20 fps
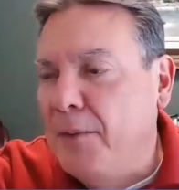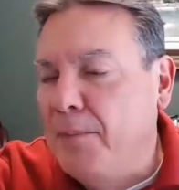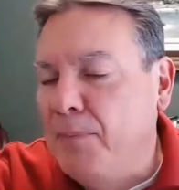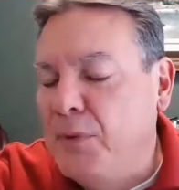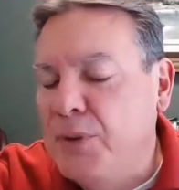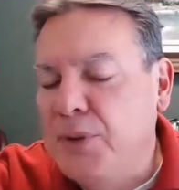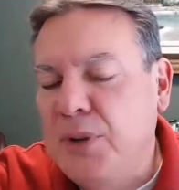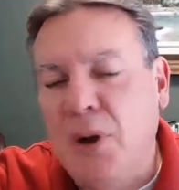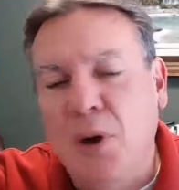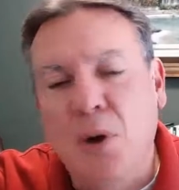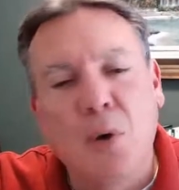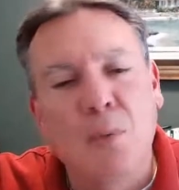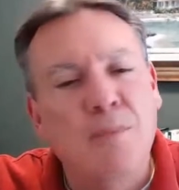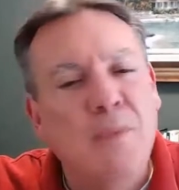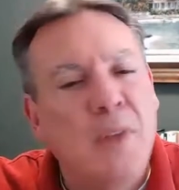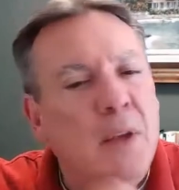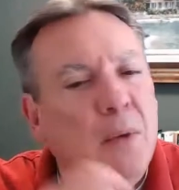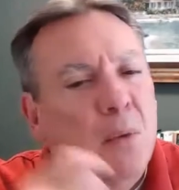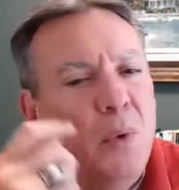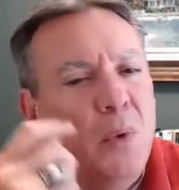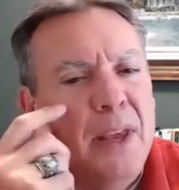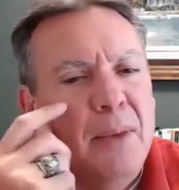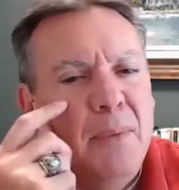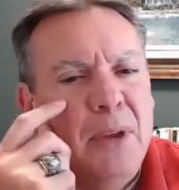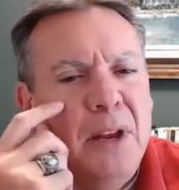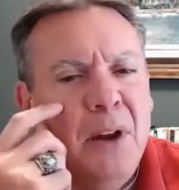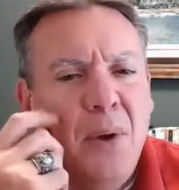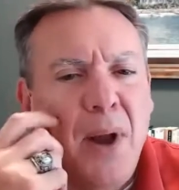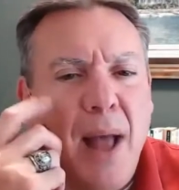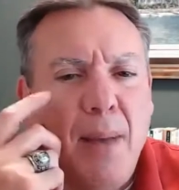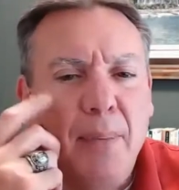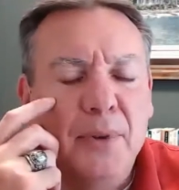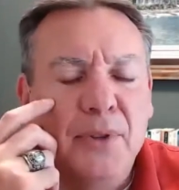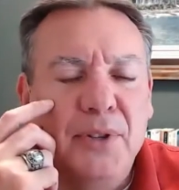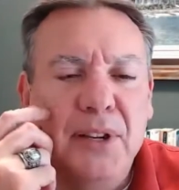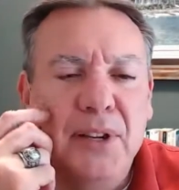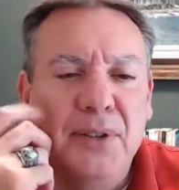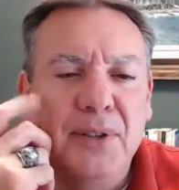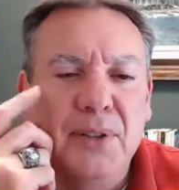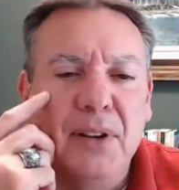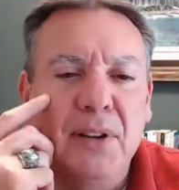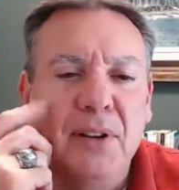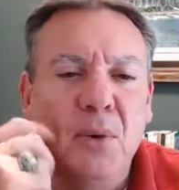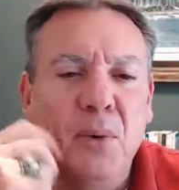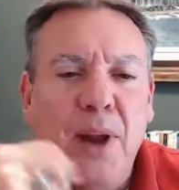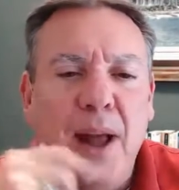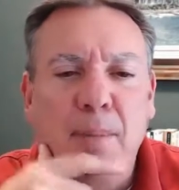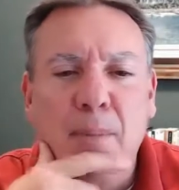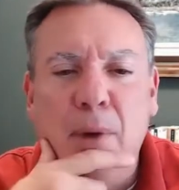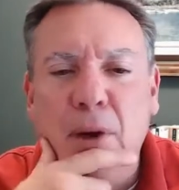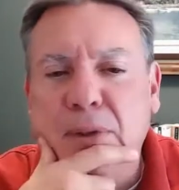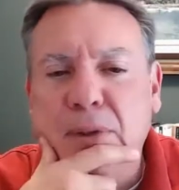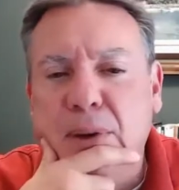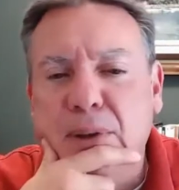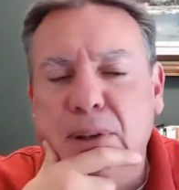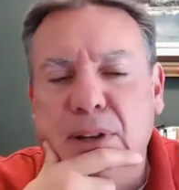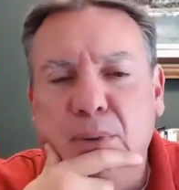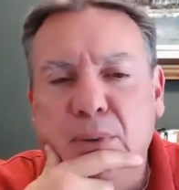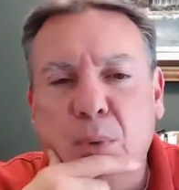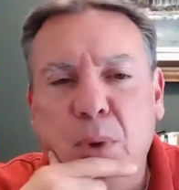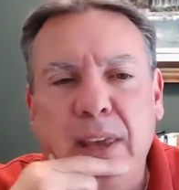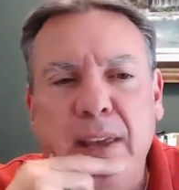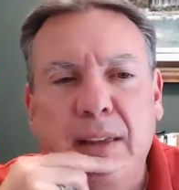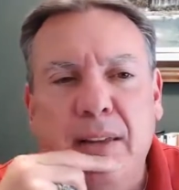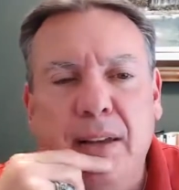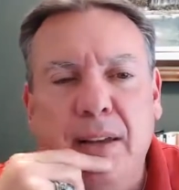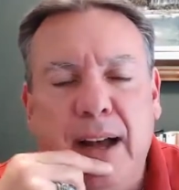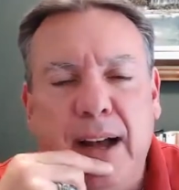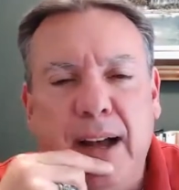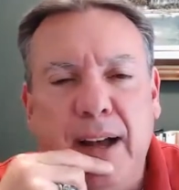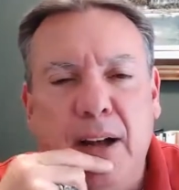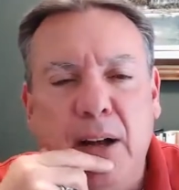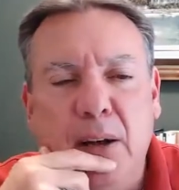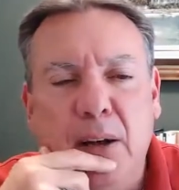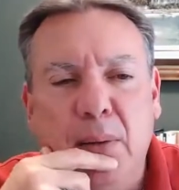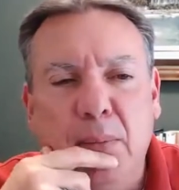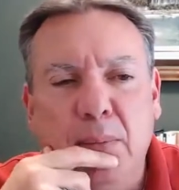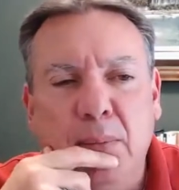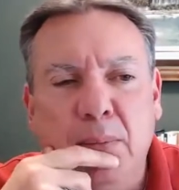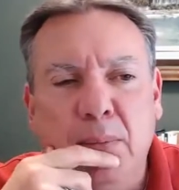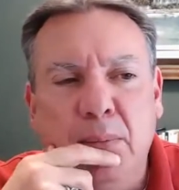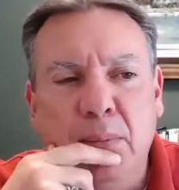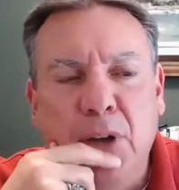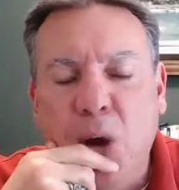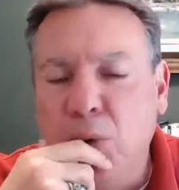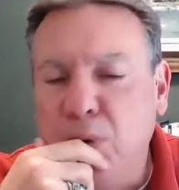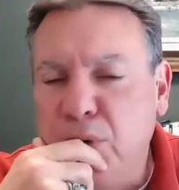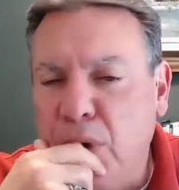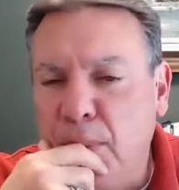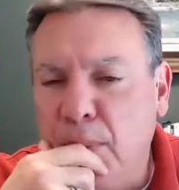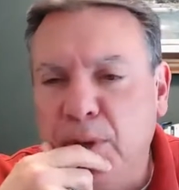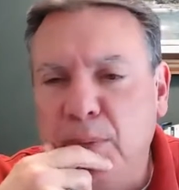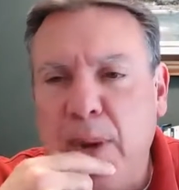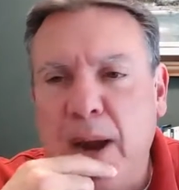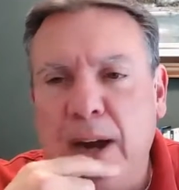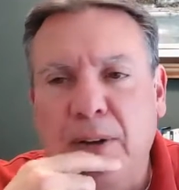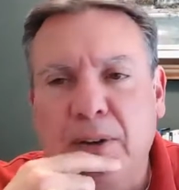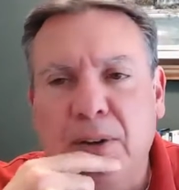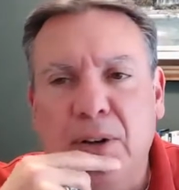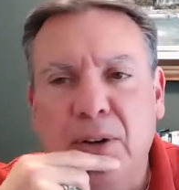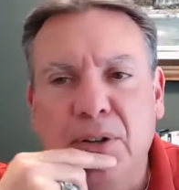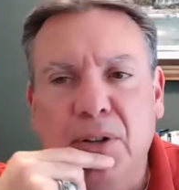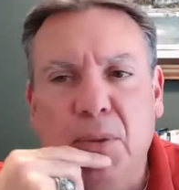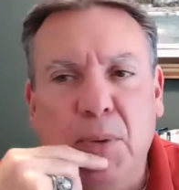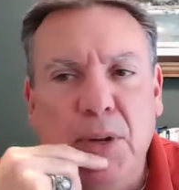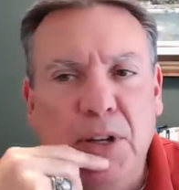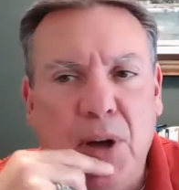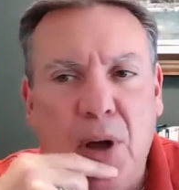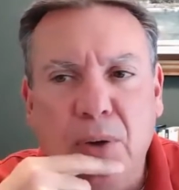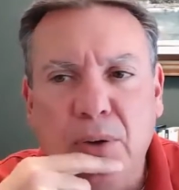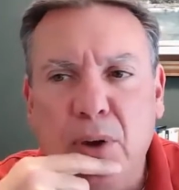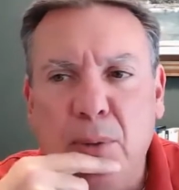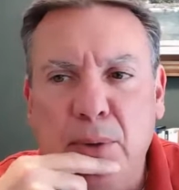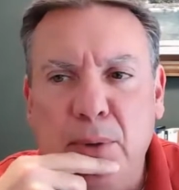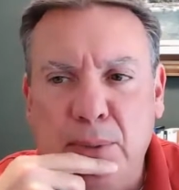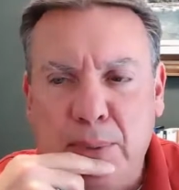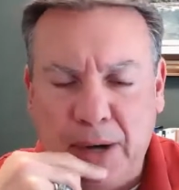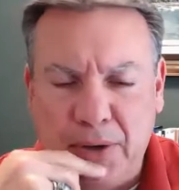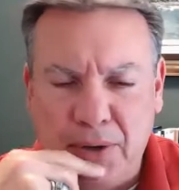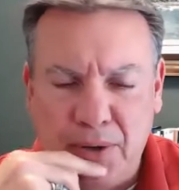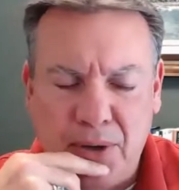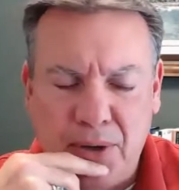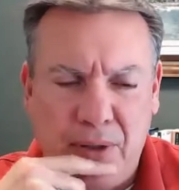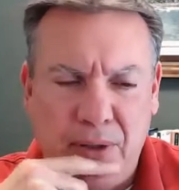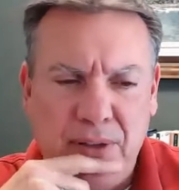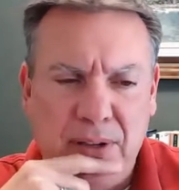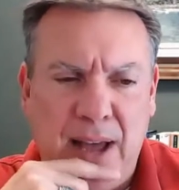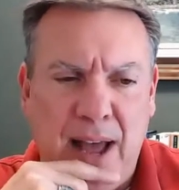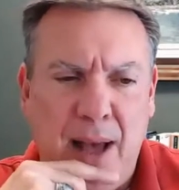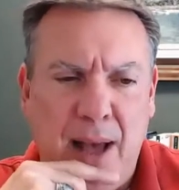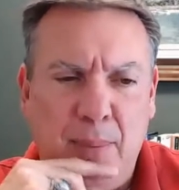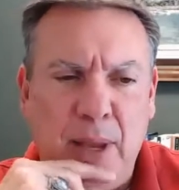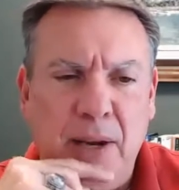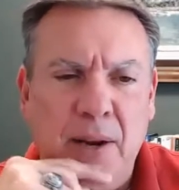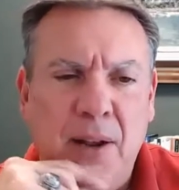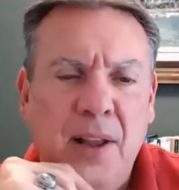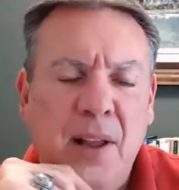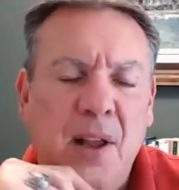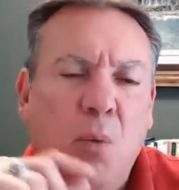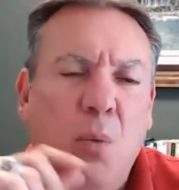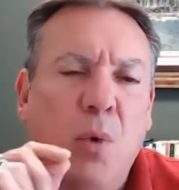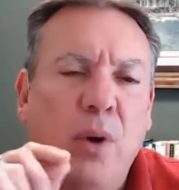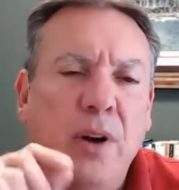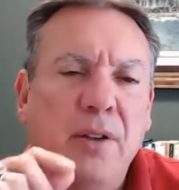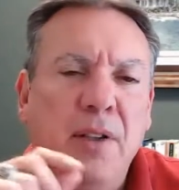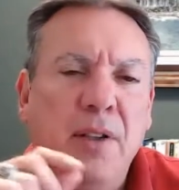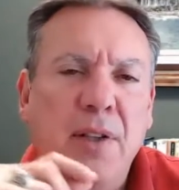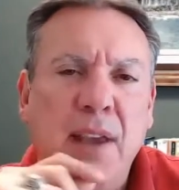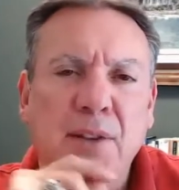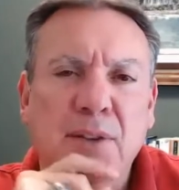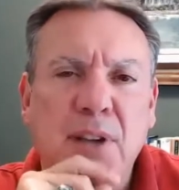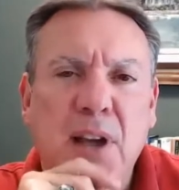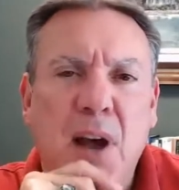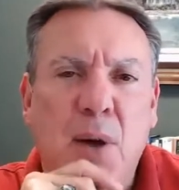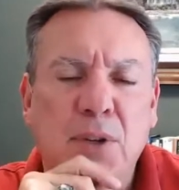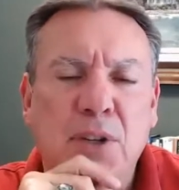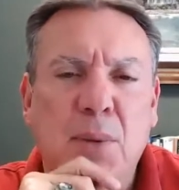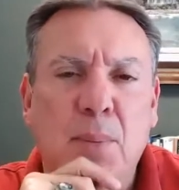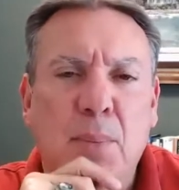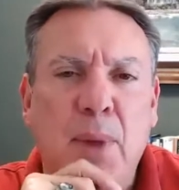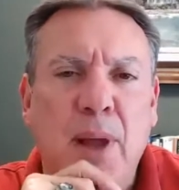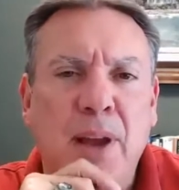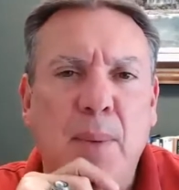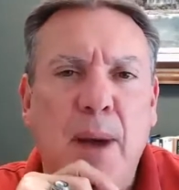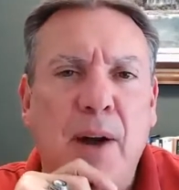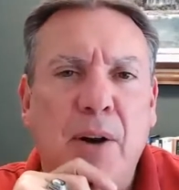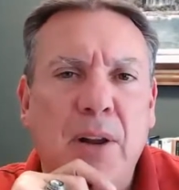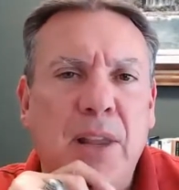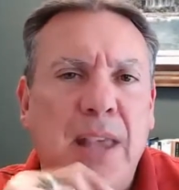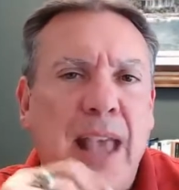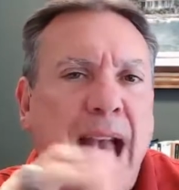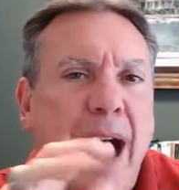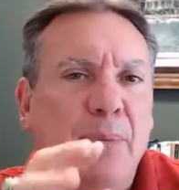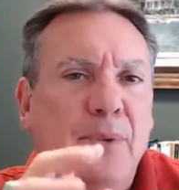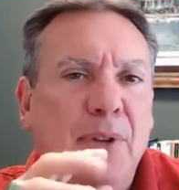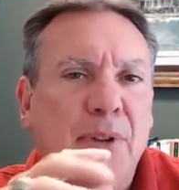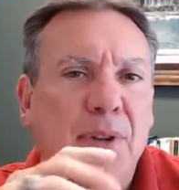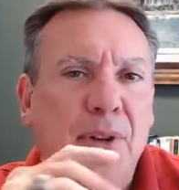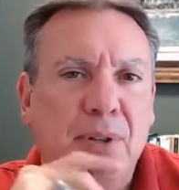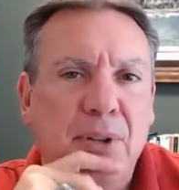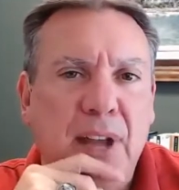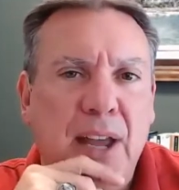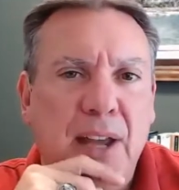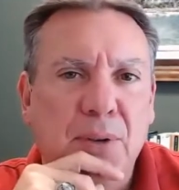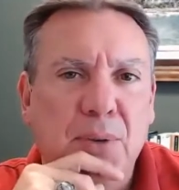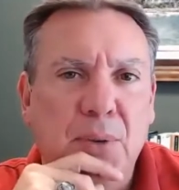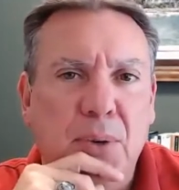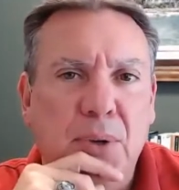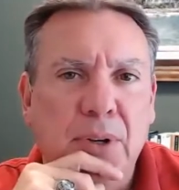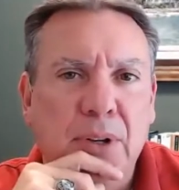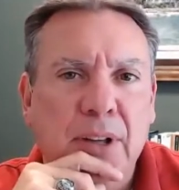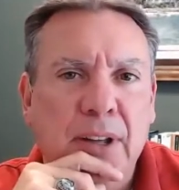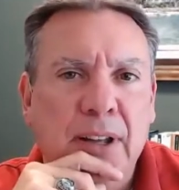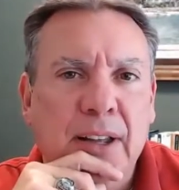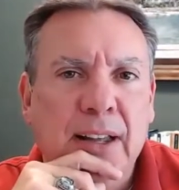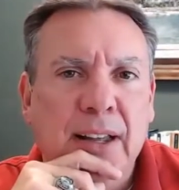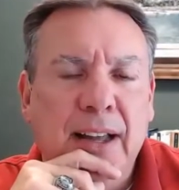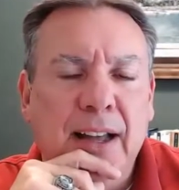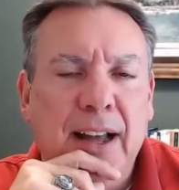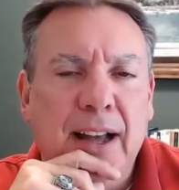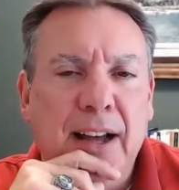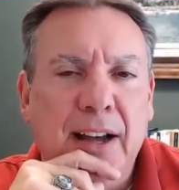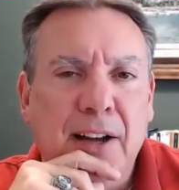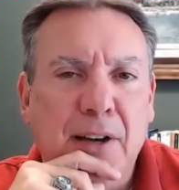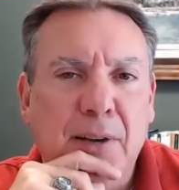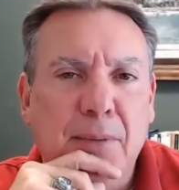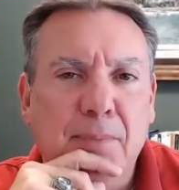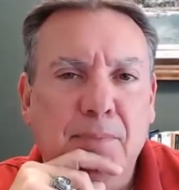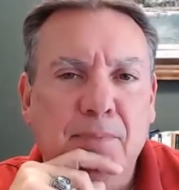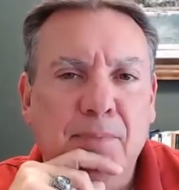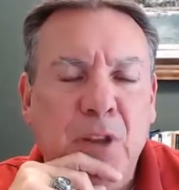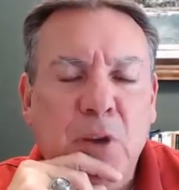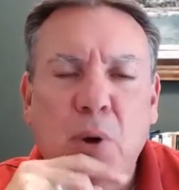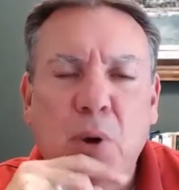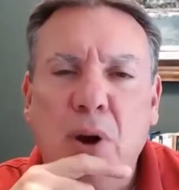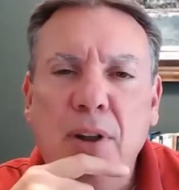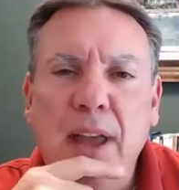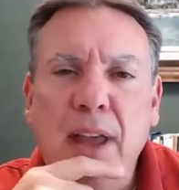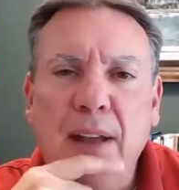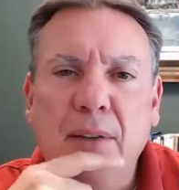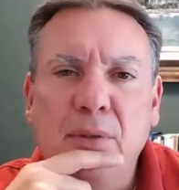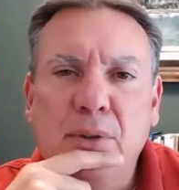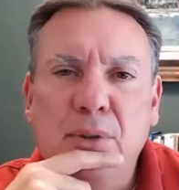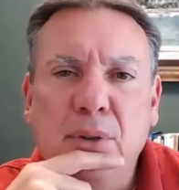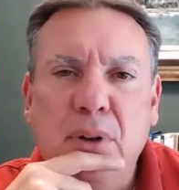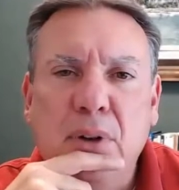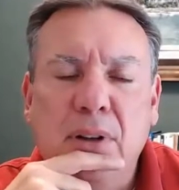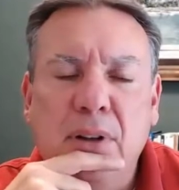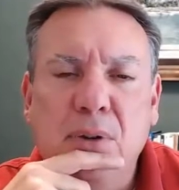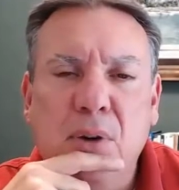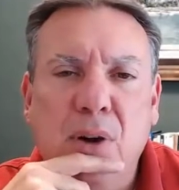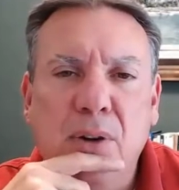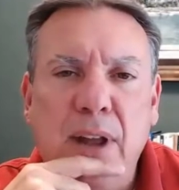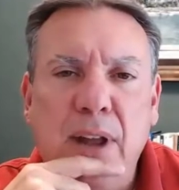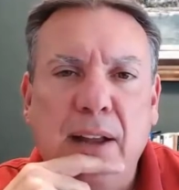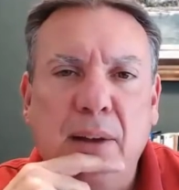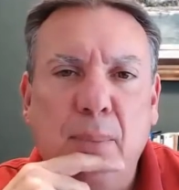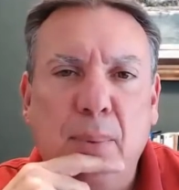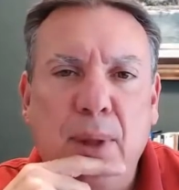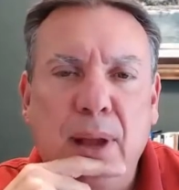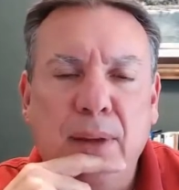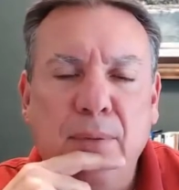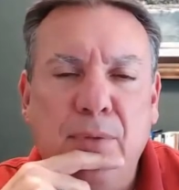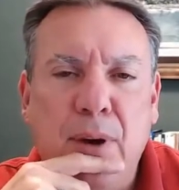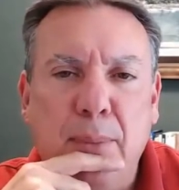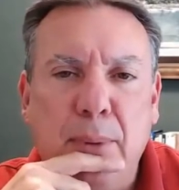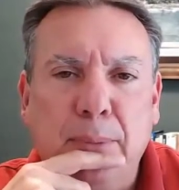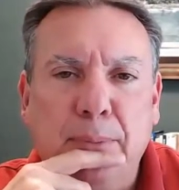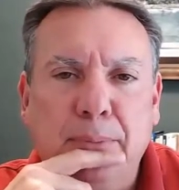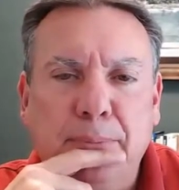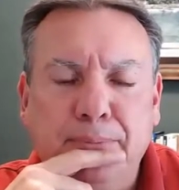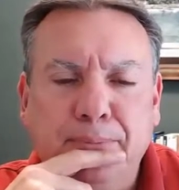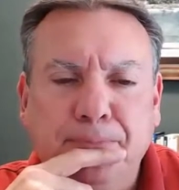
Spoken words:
So, William, you know what happens is, you and I both know this. We coach home inspectors and we talk to home inspectors all the time, and one of the things they always complain about are gaps in their schedule. You heard that complaint from them?